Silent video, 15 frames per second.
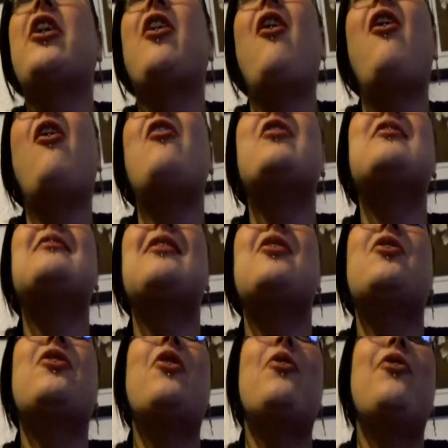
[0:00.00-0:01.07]
like, oh, that
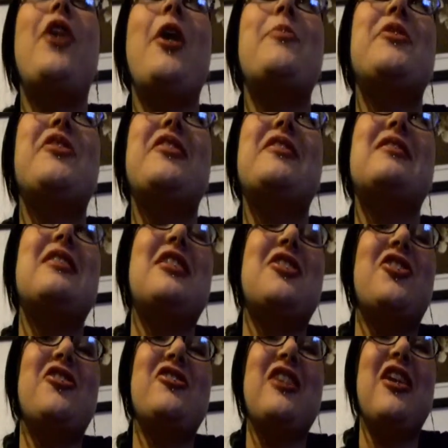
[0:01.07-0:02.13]
sounds so fabulous, and
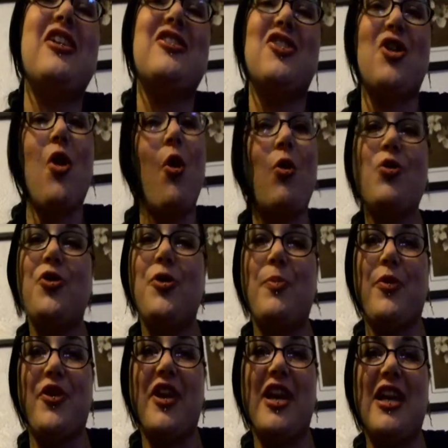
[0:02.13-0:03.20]
it turns out it's a cold
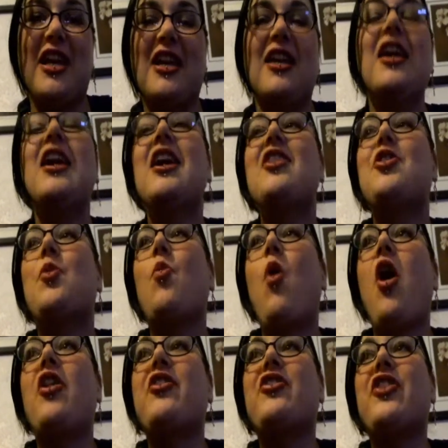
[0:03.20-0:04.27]
spring, and the
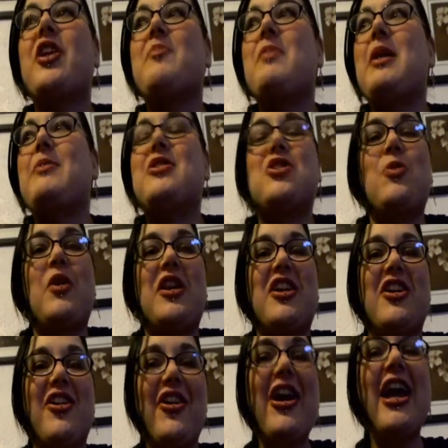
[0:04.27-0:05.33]
water's like maybe
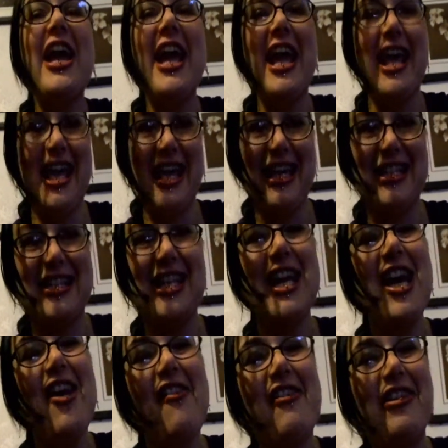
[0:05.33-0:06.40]
20 degrees
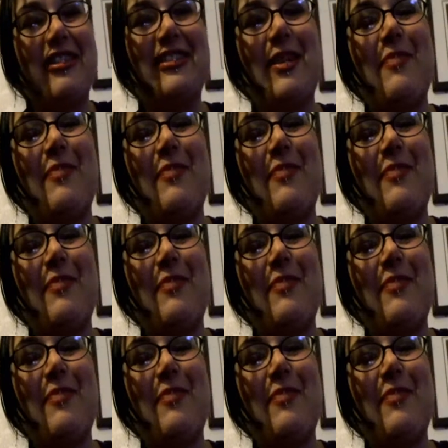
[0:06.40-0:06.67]
or